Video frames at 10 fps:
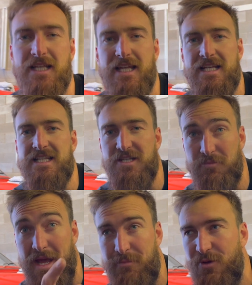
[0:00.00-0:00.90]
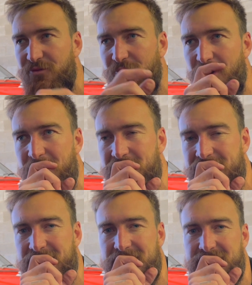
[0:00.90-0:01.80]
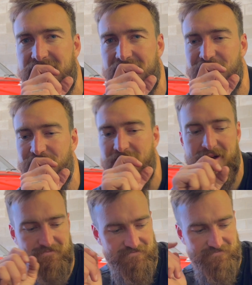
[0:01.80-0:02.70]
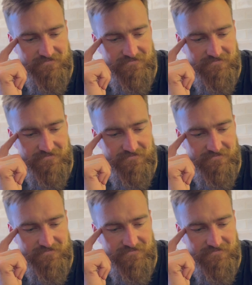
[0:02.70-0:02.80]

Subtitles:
he's in the paint booth at the moment, and he's going to